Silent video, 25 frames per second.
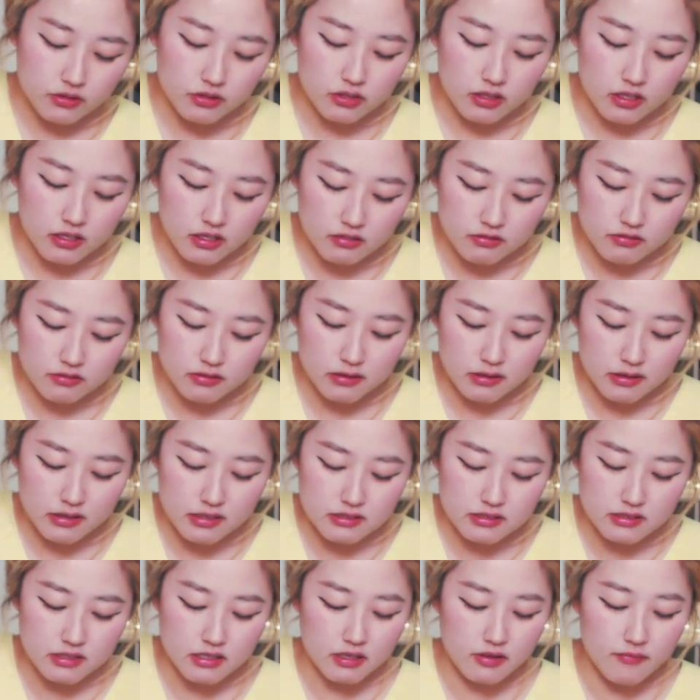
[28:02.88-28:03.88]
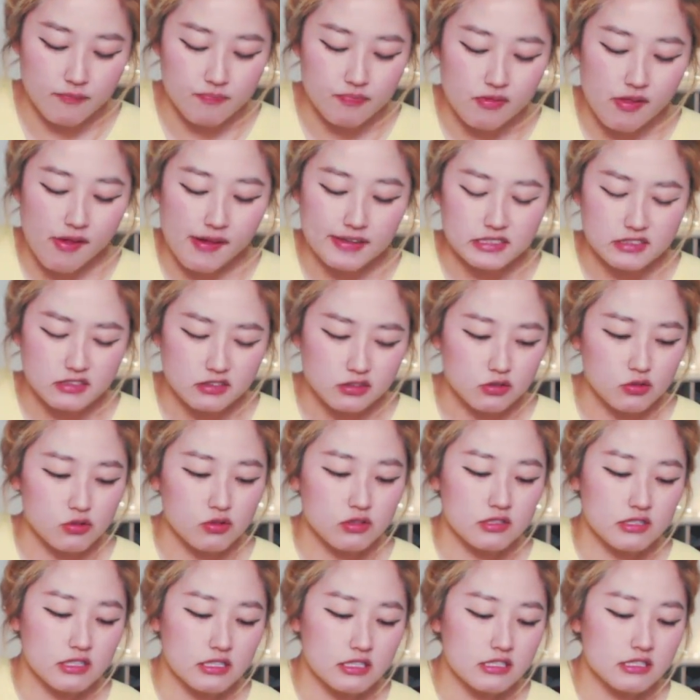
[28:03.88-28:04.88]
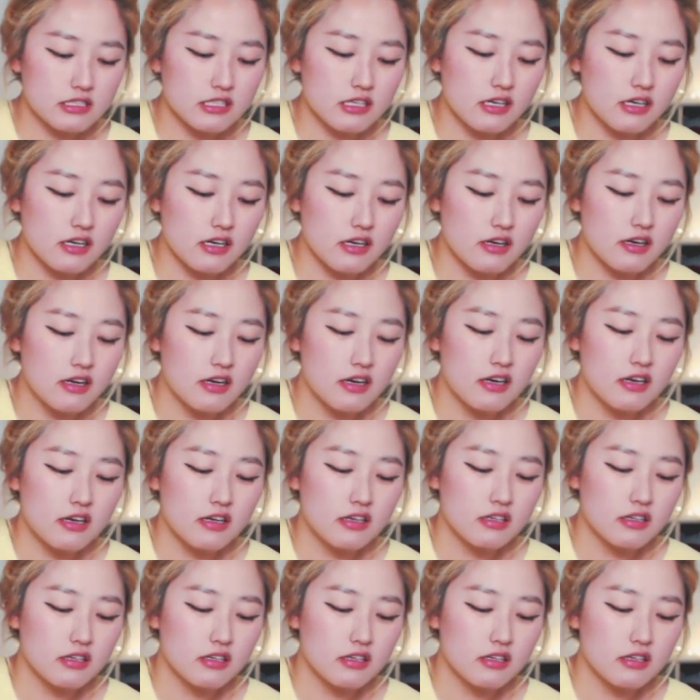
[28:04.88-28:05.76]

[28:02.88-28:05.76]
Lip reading: you gotta realize that those things are